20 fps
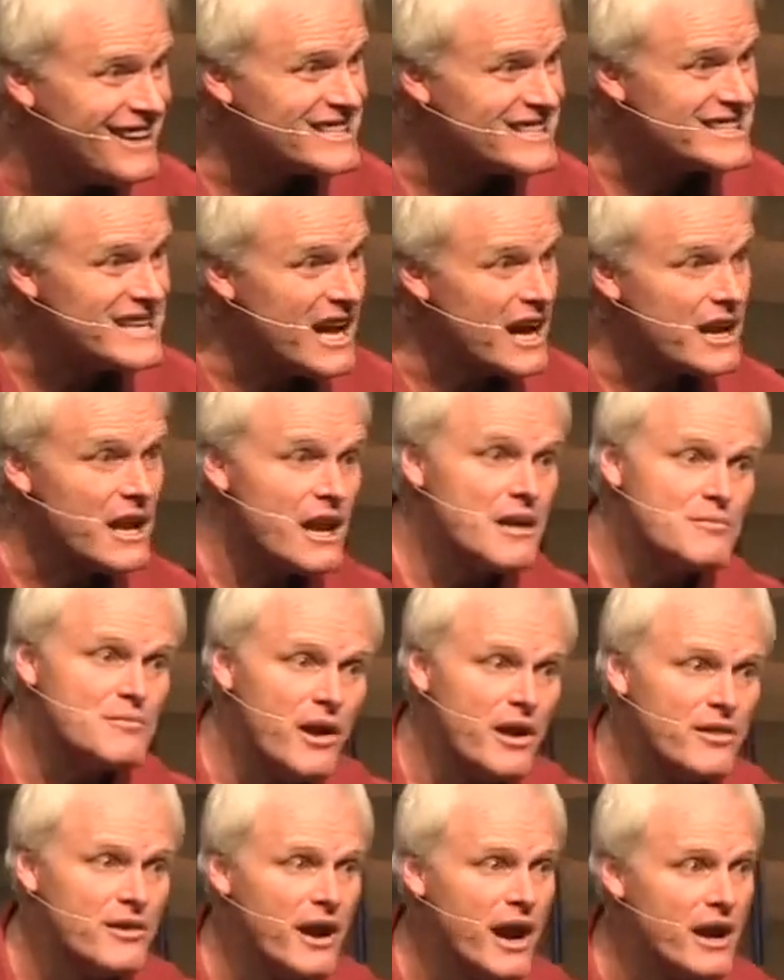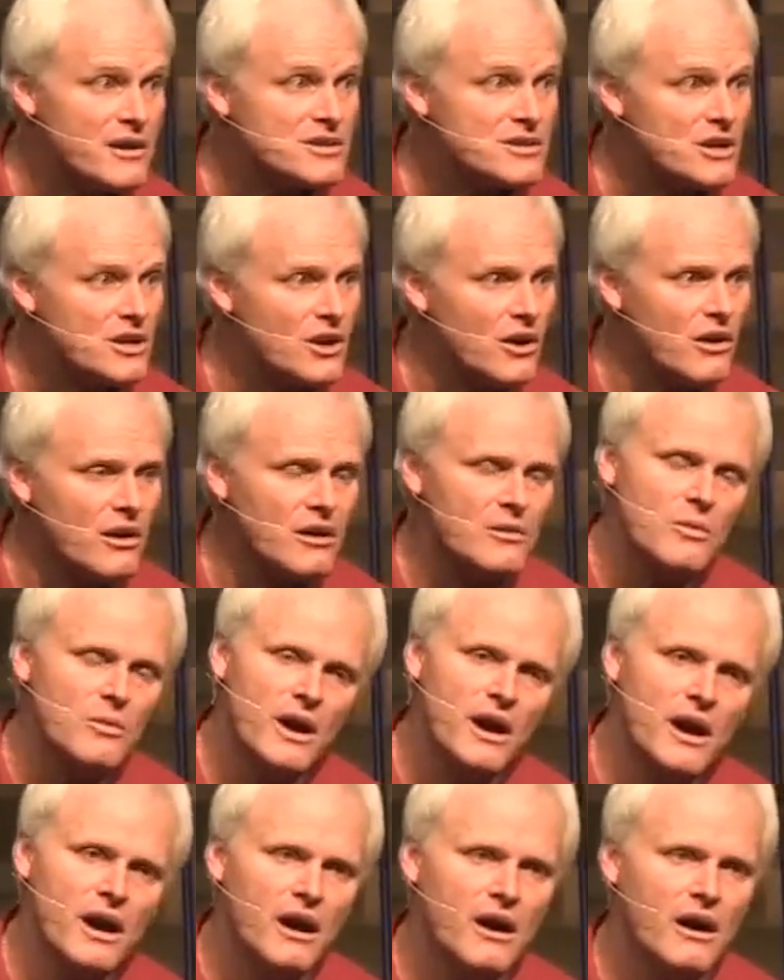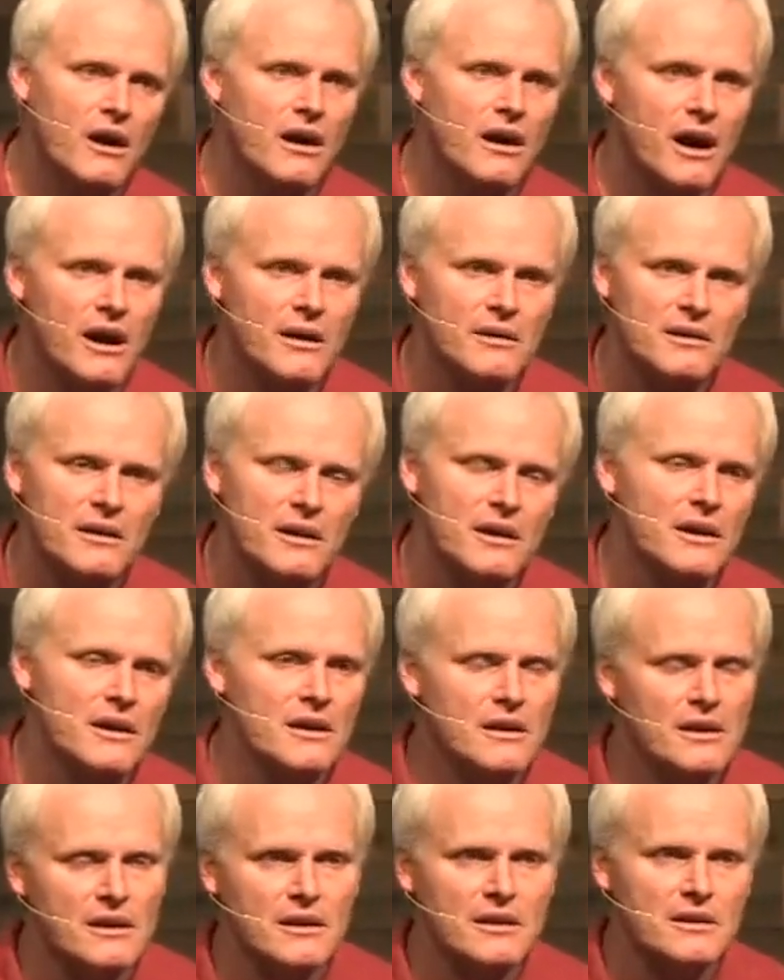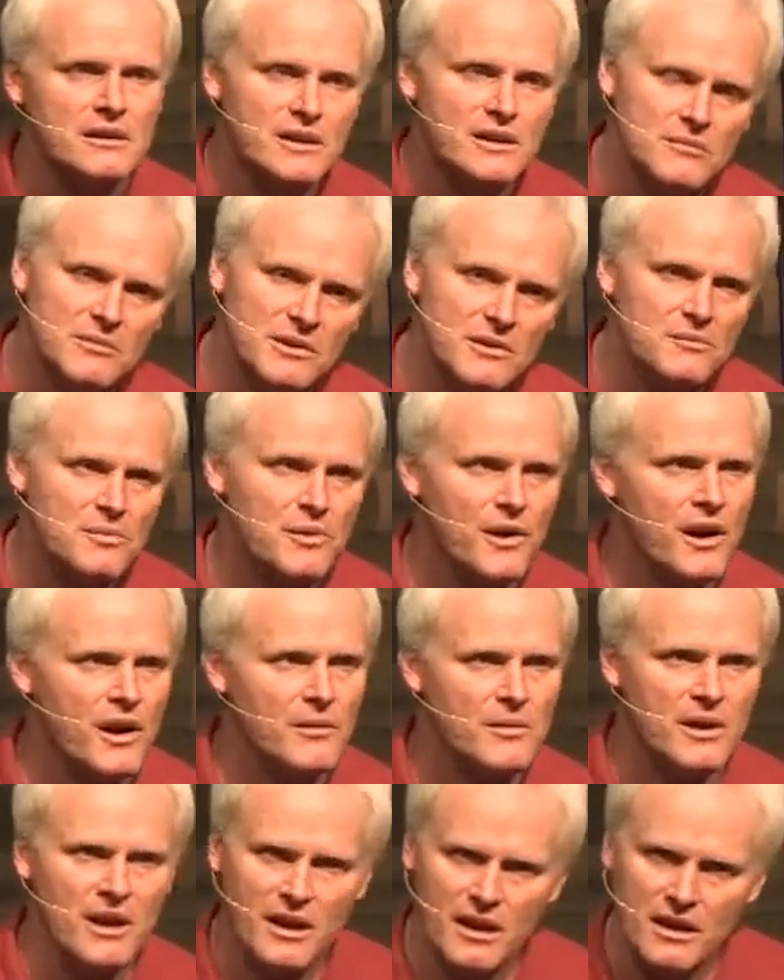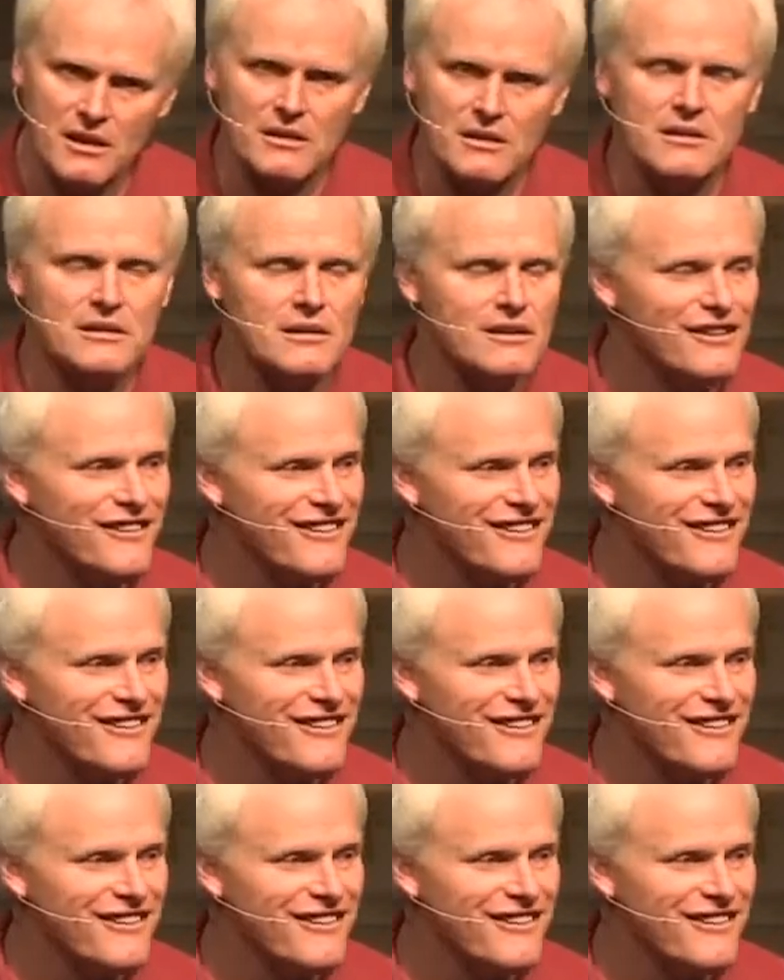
It's not, hey, brother, how's it going? Well, keep me in prayer, man.